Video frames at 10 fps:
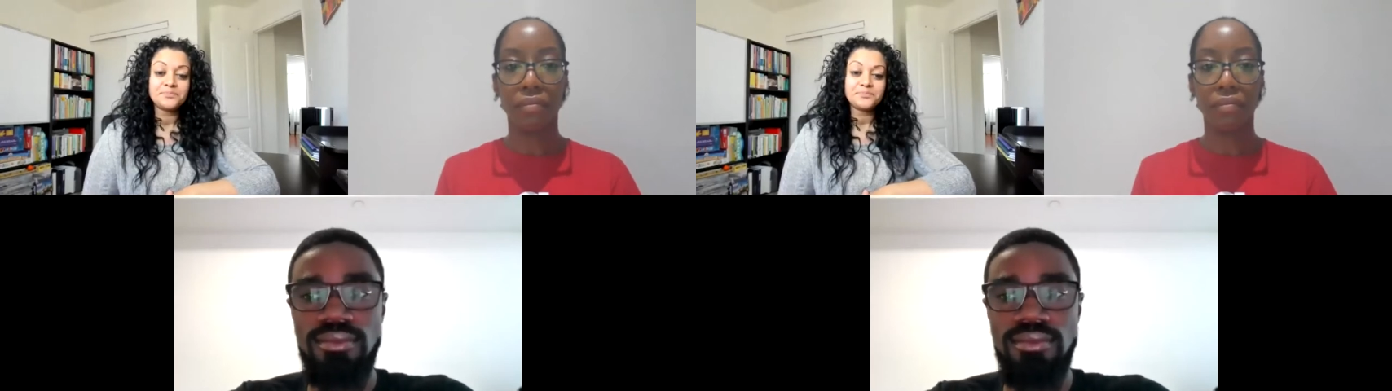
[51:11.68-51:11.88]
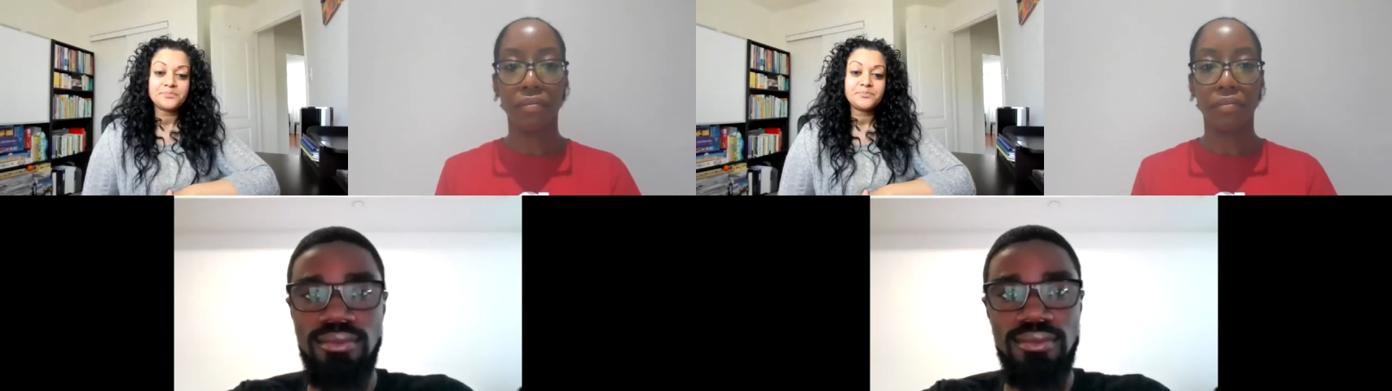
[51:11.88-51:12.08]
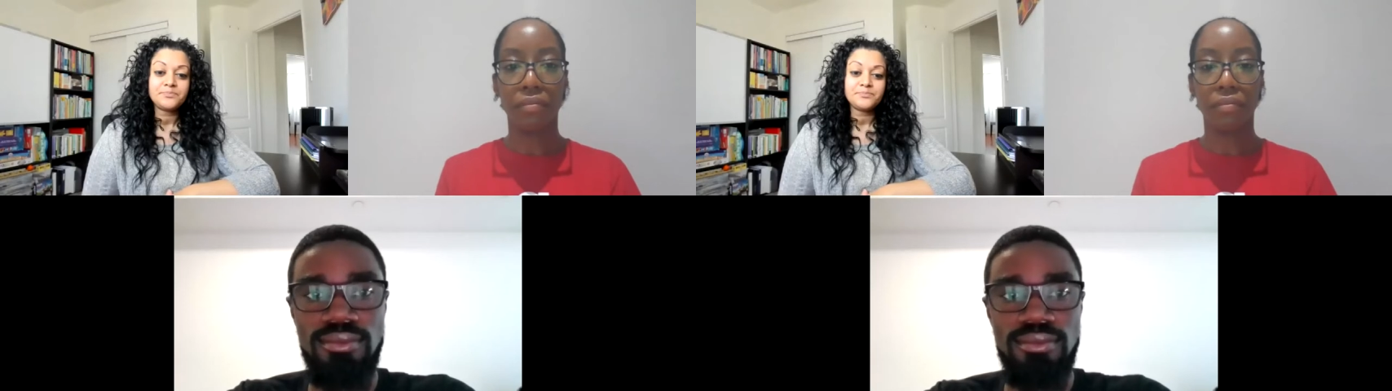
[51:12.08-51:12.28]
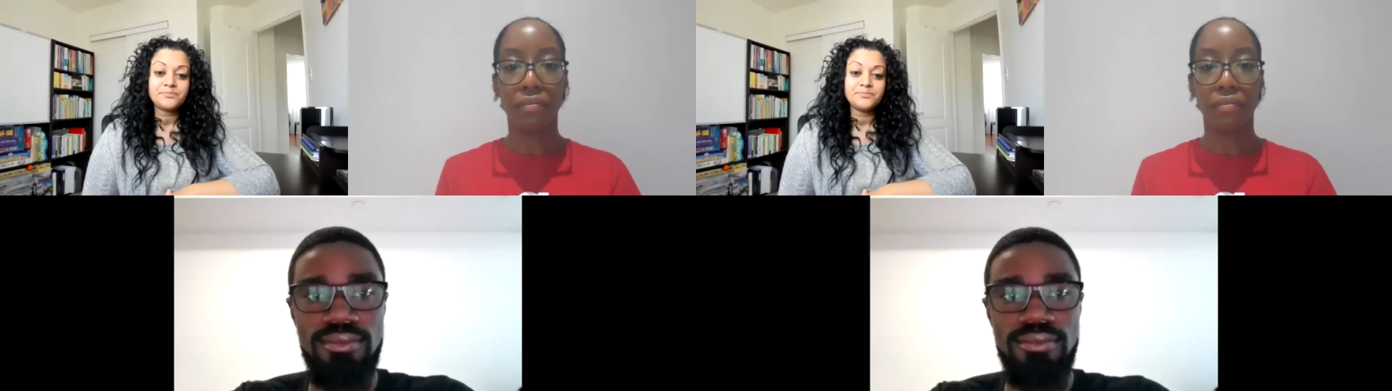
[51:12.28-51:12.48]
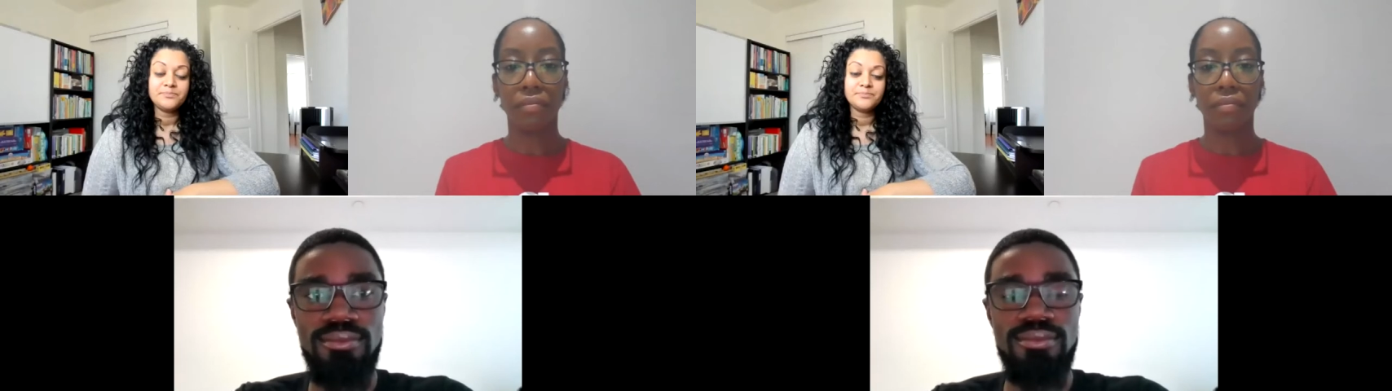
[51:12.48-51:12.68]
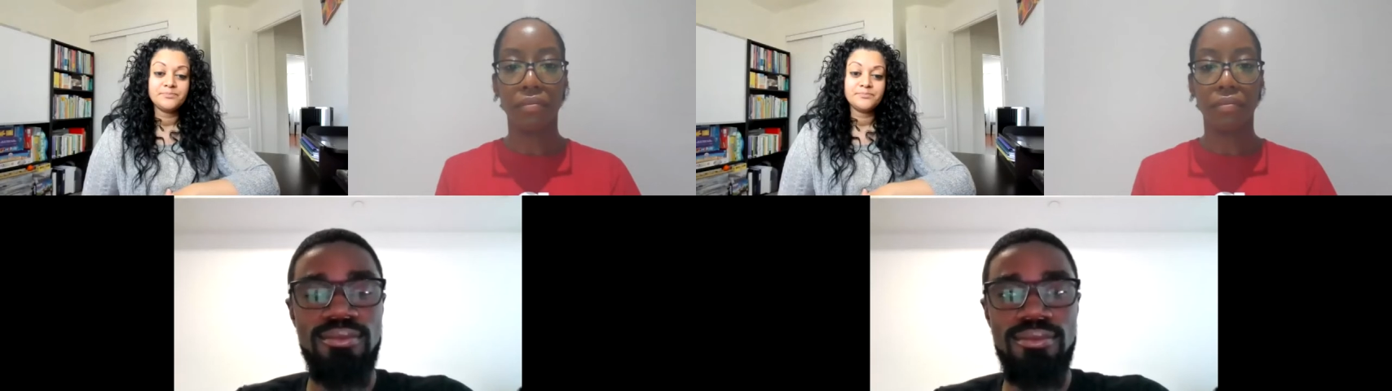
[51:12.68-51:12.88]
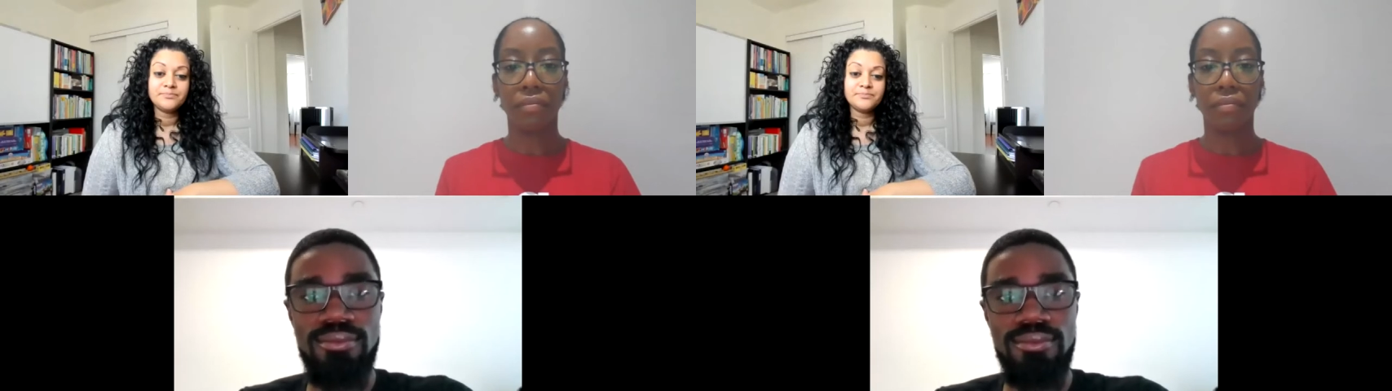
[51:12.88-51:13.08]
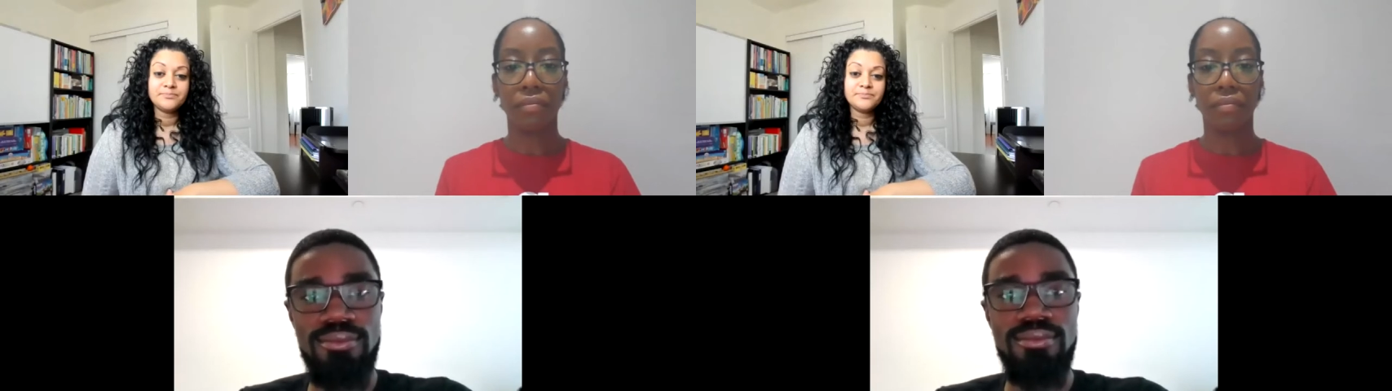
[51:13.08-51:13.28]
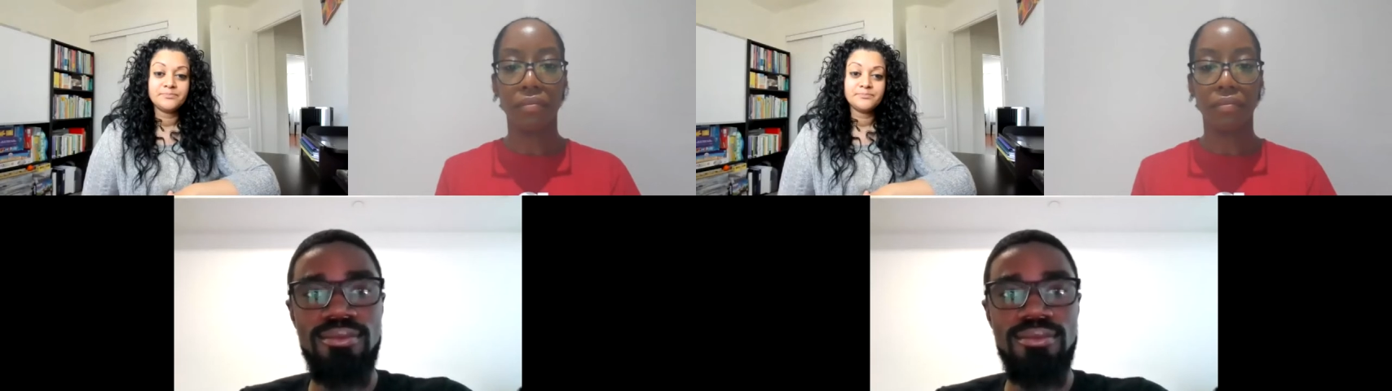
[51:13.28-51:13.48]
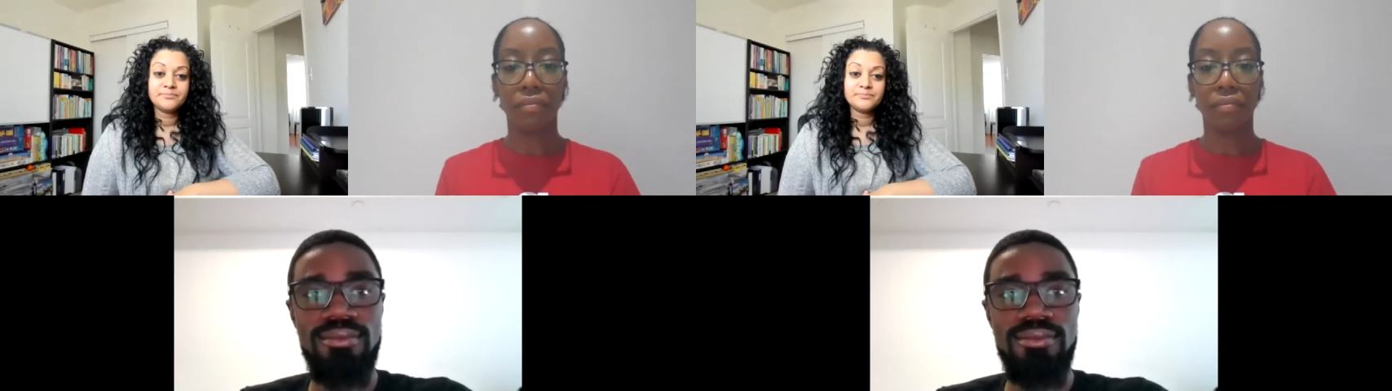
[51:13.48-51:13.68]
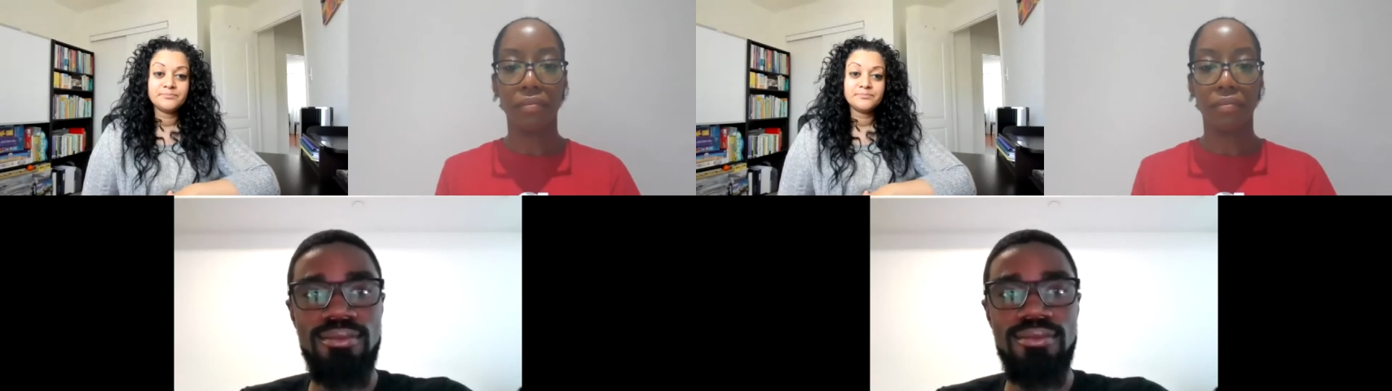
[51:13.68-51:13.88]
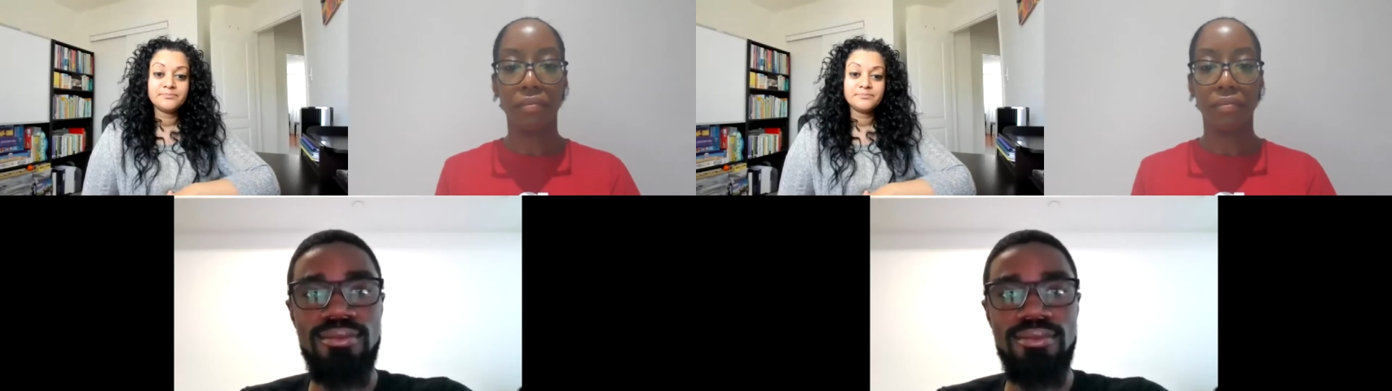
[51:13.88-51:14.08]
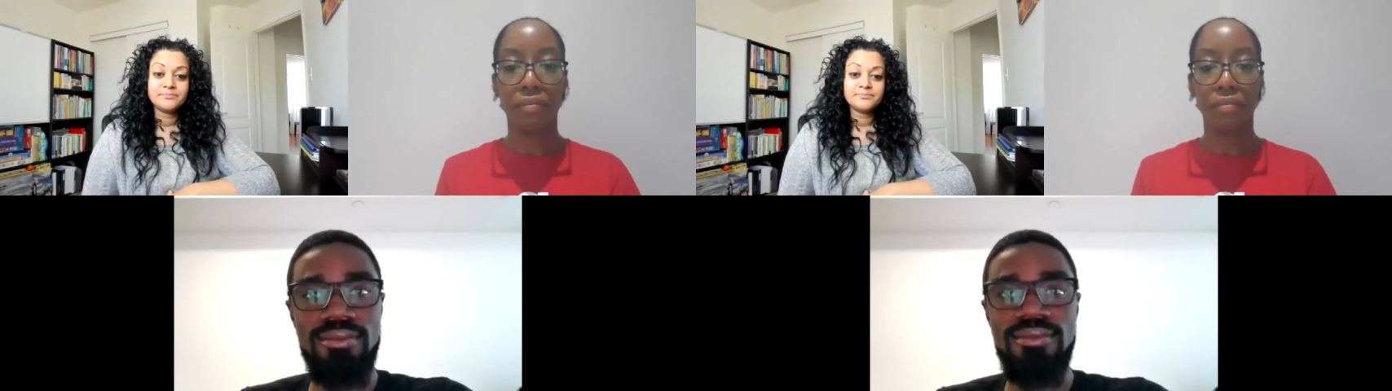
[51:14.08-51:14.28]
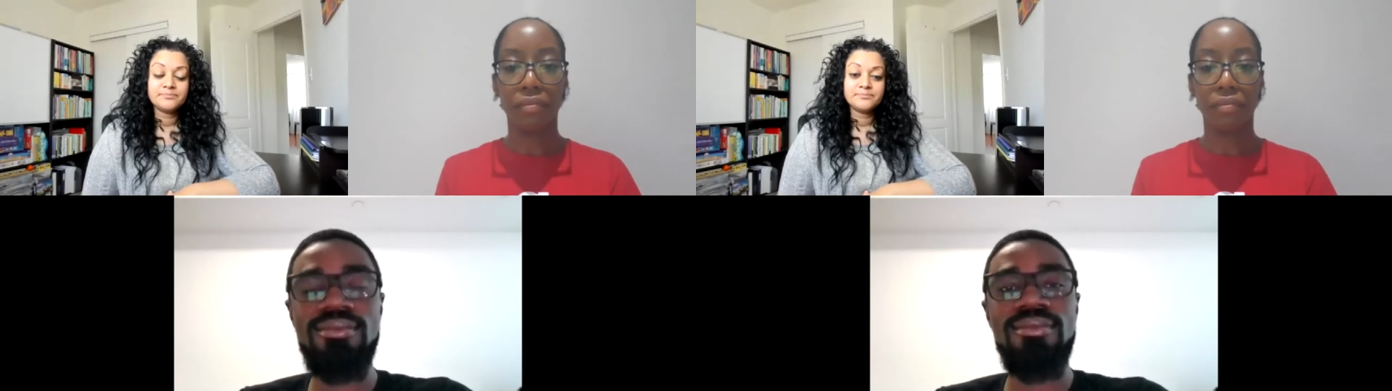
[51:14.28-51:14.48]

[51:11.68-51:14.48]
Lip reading: No one is speaking in this clip.